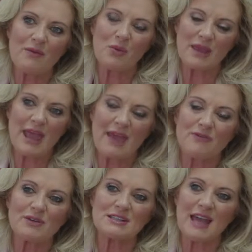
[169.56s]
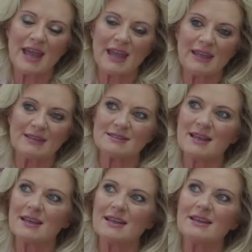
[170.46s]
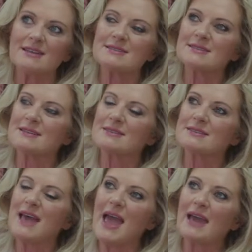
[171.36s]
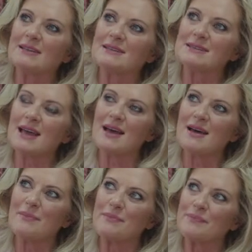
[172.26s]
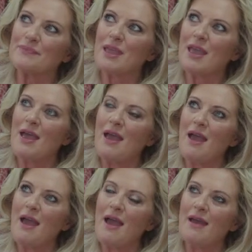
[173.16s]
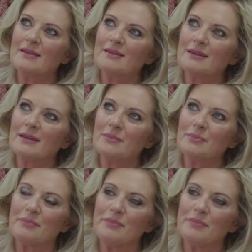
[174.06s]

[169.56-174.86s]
we have retained, an innocence and a